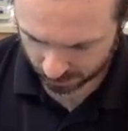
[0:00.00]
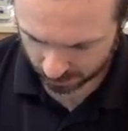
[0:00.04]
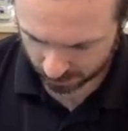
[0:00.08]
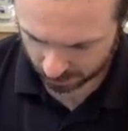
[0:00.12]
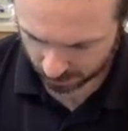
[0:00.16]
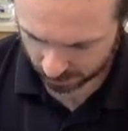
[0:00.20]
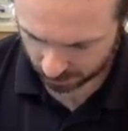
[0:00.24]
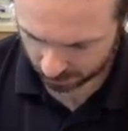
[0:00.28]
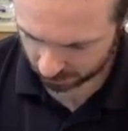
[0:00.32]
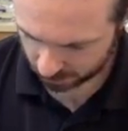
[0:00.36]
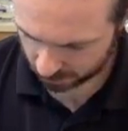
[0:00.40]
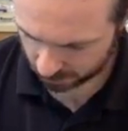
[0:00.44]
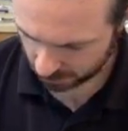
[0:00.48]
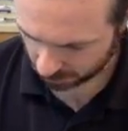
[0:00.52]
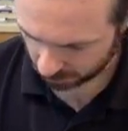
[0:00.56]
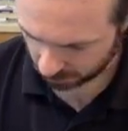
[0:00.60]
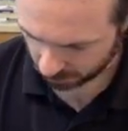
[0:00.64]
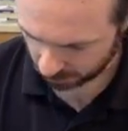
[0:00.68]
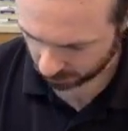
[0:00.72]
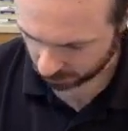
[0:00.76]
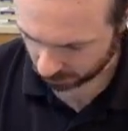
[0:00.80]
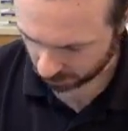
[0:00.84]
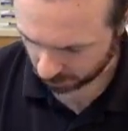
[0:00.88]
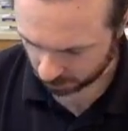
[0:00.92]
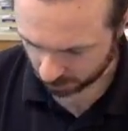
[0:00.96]
Yeah,
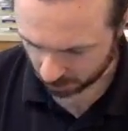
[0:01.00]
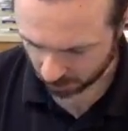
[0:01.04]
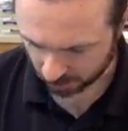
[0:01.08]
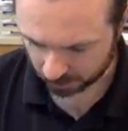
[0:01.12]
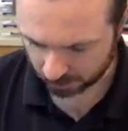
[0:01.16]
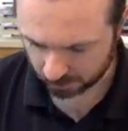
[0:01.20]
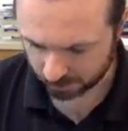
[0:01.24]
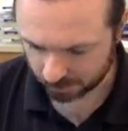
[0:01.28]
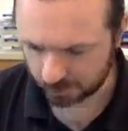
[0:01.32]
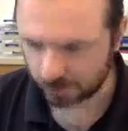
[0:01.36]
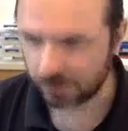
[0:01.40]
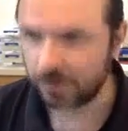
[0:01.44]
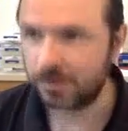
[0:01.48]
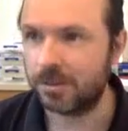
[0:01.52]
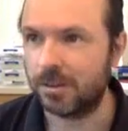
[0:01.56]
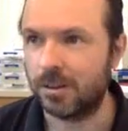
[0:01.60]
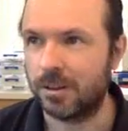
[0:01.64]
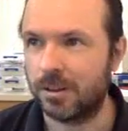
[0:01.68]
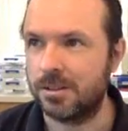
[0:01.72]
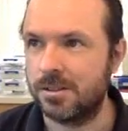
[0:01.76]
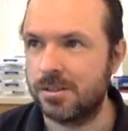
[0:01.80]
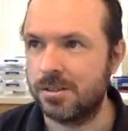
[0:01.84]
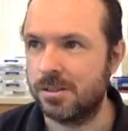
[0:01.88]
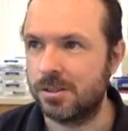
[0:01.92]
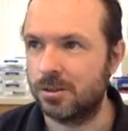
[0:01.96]
definitely one of mine. I
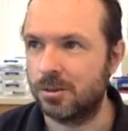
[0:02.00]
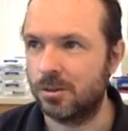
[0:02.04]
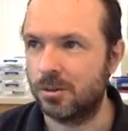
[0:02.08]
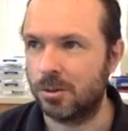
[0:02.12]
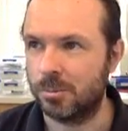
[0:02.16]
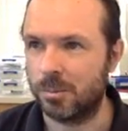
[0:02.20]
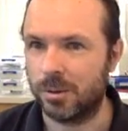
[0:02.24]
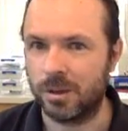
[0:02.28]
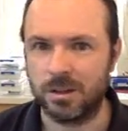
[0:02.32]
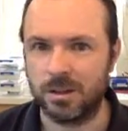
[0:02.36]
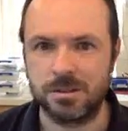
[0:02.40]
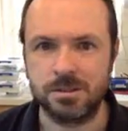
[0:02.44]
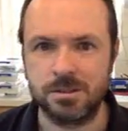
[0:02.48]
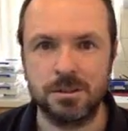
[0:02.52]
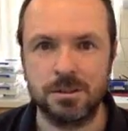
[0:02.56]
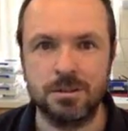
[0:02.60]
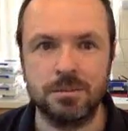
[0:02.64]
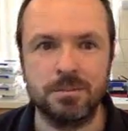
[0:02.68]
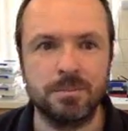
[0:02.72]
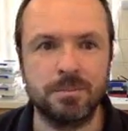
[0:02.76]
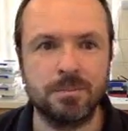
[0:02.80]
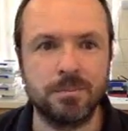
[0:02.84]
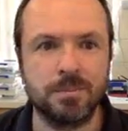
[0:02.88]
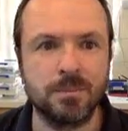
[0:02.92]
can see all the marks in it.